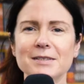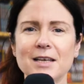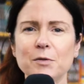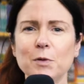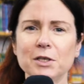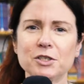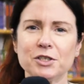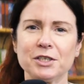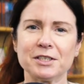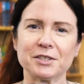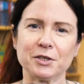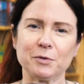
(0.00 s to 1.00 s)
South Walney
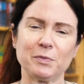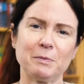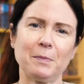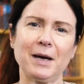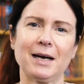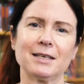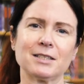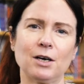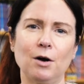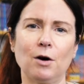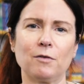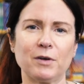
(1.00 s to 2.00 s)
Junior School have been part
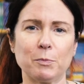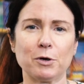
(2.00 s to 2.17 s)
of a